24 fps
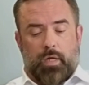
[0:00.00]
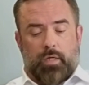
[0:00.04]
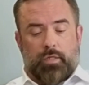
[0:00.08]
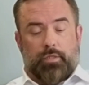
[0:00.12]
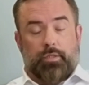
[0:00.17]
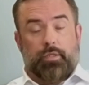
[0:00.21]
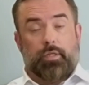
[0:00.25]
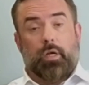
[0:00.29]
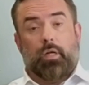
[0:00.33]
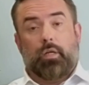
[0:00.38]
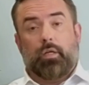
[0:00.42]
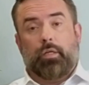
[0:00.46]

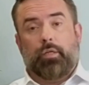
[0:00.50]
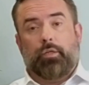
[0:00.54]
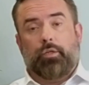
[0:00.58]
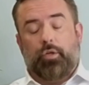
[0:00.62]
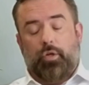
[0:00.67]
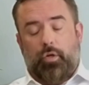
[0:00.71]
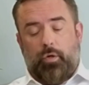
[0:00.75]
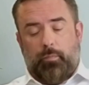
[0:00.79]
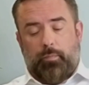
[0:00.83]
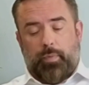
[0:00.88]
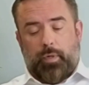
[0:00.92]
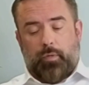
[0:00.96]
Certainly
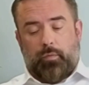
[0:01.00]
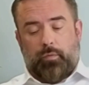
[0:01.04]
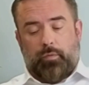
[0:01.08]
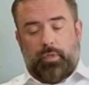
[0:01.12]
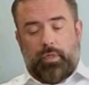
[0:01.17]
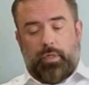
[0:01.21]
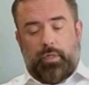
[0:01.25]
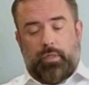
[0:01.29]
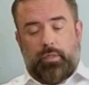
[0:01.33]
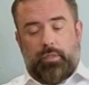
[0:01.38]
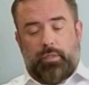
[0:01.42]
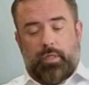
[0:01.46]
new
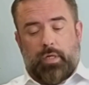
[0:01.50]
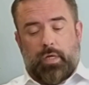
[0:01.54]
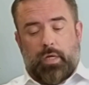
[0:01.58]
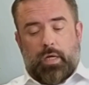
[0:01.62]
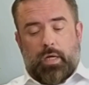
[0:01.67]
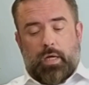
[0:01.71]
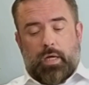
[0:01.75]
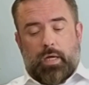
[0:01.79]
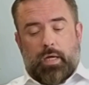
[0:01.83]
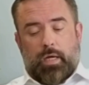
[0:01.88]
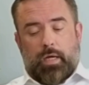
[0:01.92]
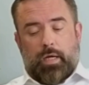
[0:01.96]
buildings,
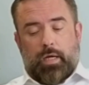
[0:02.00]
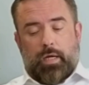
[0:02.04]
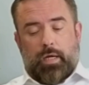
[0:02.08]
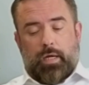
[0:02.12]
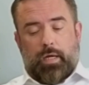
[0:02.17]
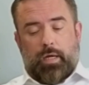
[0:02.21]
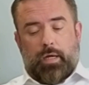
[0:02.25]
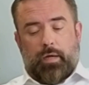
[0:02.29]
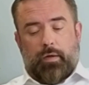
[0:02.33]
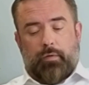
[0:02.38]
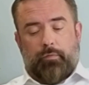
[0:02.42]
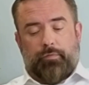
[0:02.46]

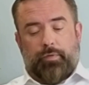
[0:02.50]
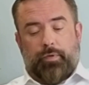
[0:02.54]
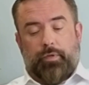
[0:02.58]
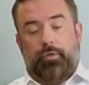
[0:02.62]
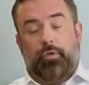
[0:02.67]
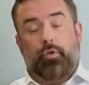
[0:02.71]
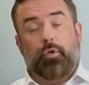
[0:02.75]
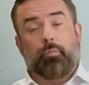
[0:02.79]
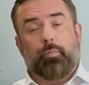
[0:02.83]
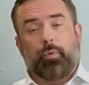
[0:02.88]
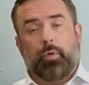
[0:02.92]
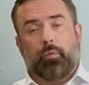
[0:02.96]
for the
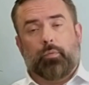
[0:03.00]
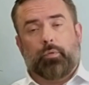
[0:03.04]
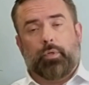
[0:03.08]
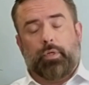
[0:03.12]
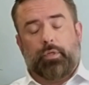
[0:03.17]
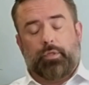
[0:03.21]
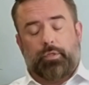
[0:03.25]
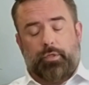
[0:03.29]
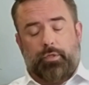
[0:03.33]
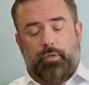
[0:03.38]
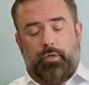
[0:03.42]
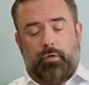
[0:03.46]
new
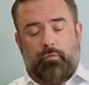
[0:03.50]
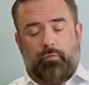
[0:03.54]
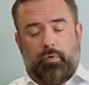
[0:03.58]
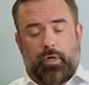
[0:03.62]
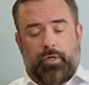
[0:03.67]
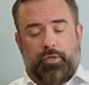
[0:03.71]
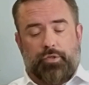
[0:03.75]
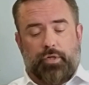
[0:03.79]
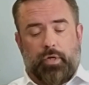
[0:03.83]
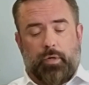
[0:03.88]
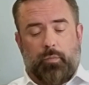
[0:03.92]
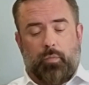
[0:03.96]
buildings, the new
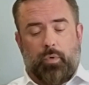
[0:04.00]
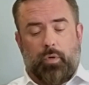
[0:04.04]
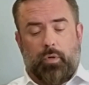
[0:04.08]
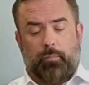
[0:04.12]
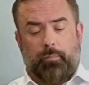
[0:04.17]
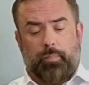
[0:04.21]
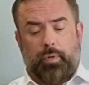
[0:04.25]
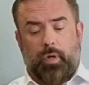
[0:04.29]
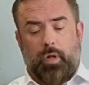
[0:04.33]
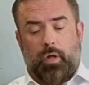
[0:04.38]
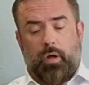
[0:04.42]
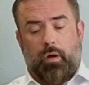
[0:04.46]
regime will
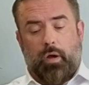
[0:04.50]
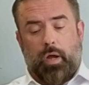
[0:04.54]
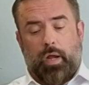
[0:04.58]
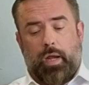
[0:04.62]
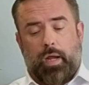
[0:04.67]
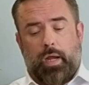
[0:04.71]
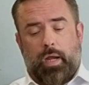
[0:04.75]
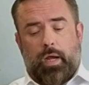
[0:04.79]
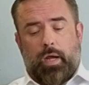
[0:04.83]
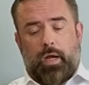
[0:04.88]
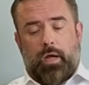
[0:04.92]
apply